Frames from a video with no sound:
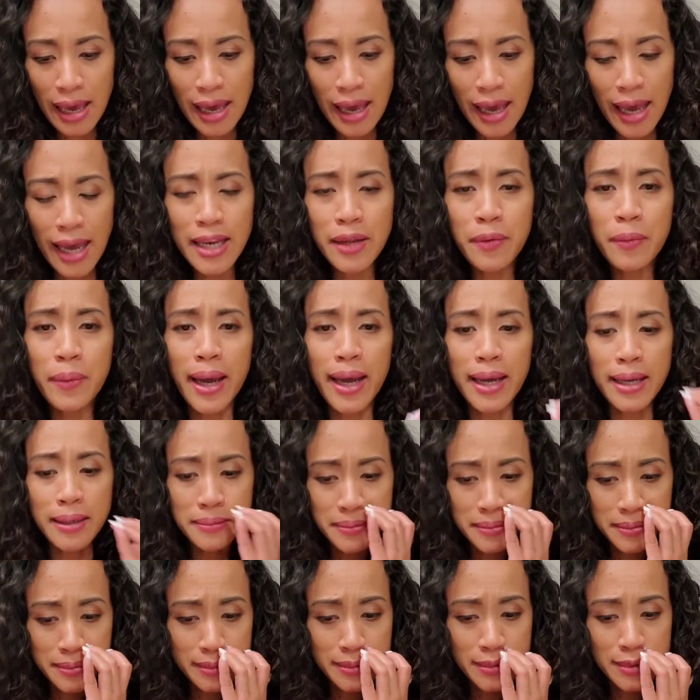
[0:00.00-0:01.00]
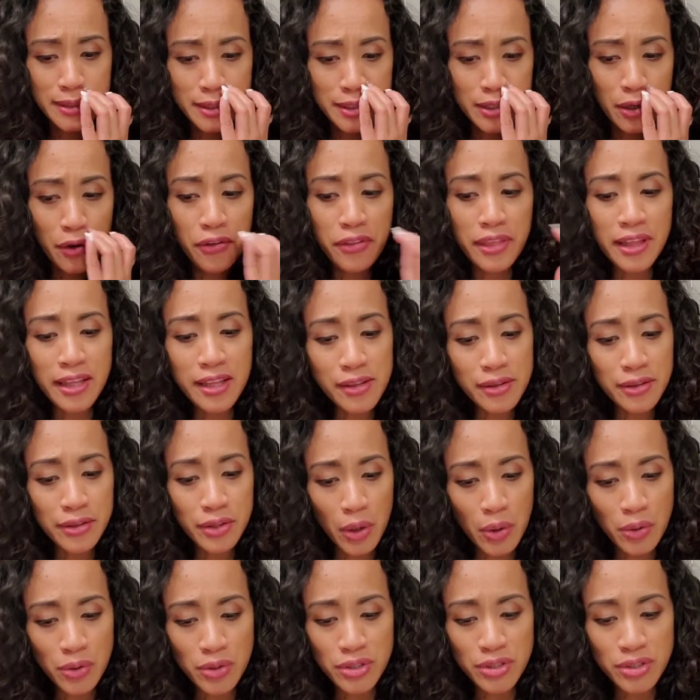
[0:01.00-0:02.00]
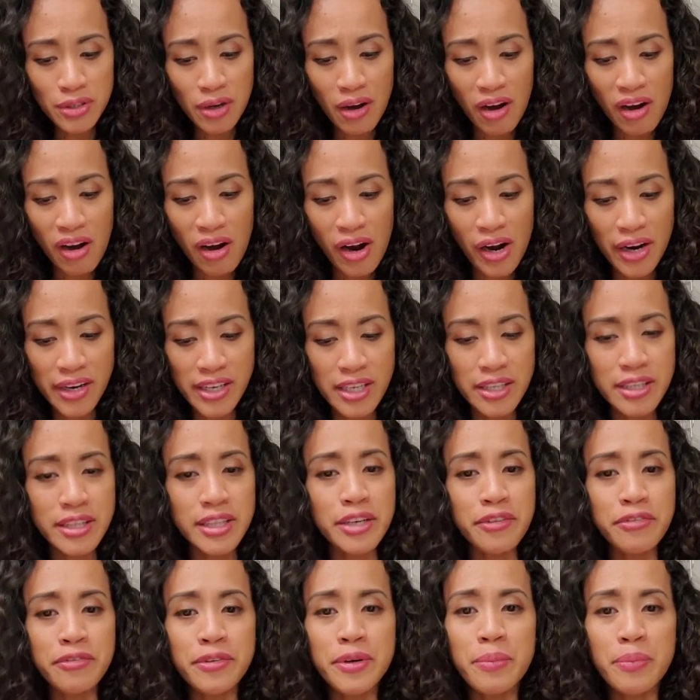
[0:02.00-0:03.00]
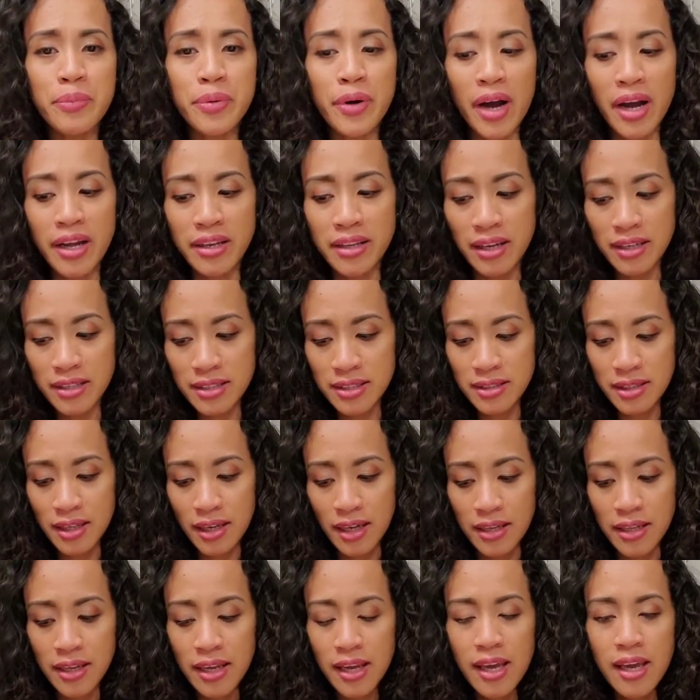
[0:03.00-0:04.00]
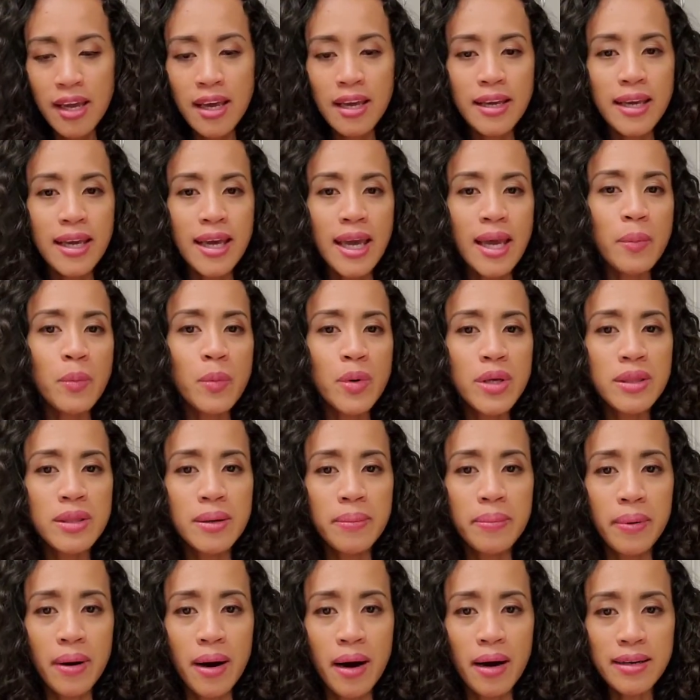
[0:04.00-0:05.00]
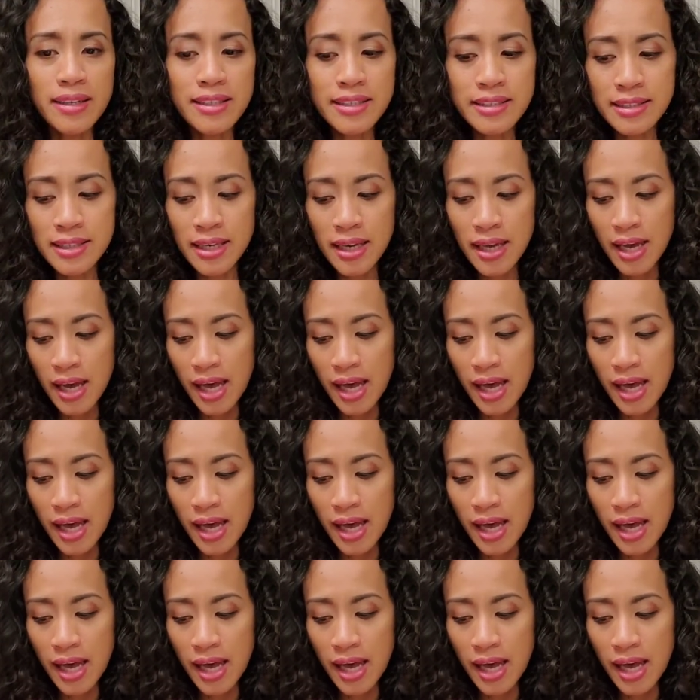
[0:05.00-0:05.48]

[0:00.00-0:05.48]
Anyway, so those are the different products that came with the box.